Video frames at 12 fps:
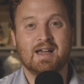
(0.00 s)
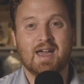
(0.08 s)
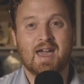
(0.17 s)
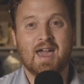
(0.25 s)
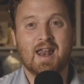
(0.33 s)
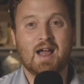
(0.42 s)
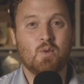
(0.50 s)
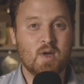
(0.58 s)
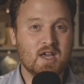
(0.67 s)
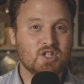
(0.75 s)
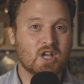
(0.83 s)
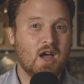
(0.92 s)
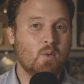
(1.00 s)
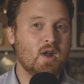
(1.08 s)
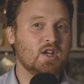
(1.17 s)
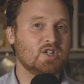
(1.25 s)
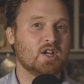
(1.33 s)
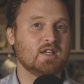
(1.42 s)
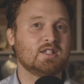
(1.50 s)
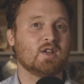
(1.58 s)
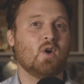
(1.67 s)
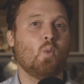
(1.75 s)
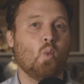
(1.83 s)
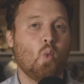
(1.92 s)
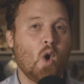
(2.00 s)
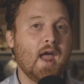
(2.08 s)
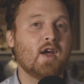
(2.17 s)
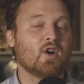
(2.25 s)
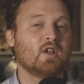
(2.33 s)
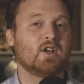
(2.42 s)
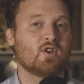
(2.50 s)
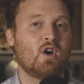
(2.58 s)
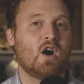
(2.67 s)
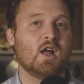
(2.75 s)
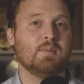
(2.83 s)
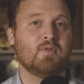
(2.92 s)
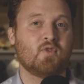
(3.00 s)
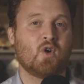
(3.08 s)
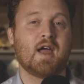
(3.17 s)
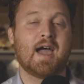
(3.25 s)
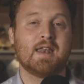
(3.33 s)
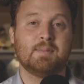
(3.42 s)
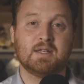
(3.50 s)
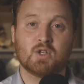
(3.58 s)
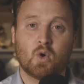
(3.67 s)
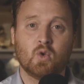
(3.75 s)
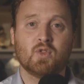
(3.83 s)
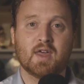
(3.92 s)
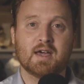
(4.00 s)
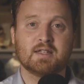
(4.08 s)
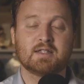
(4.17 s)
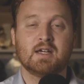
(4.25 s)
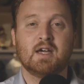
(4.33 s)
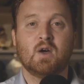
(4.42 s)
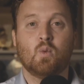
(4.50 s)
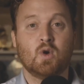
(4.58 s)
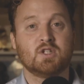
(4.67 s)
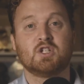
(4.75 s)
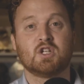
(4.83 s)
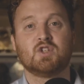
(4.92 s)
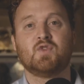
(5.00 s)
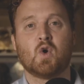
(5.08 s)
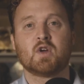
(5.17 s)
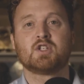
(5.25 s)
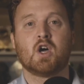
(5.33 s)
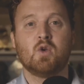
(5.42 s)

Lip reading: And I wish I would have just way earlier on, before I had to be told this, was to just focus on